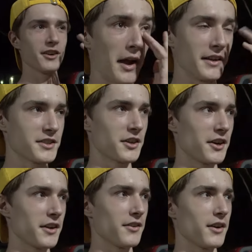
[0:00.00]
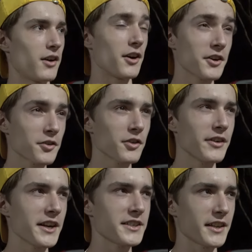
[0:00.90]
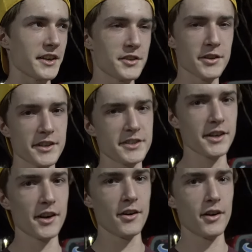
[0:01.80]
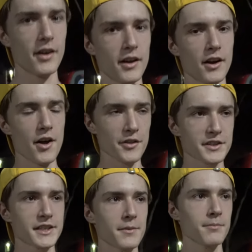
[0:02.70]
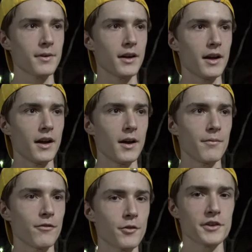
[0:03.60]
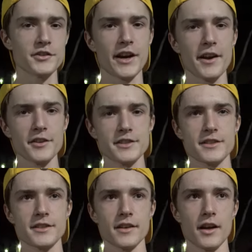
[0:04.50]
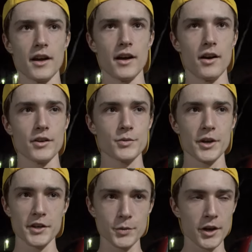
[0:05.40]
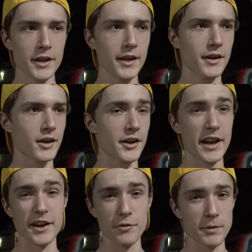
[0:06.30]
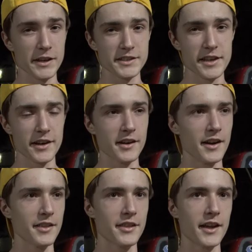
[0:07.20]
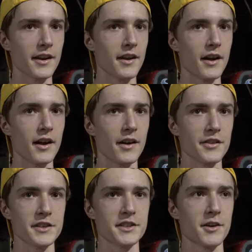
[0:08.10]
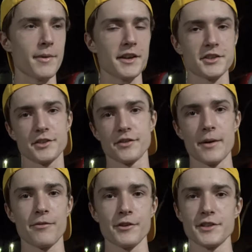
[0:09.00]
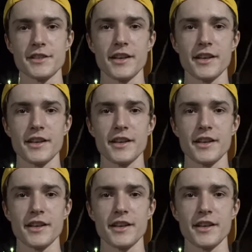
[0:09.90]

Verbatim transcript: I started hardcore racing like two years ago uh, on the sim. Um, flew the tryouts uh, twenty twenty, got eighth place there, and then uh, this year I managed to grab first.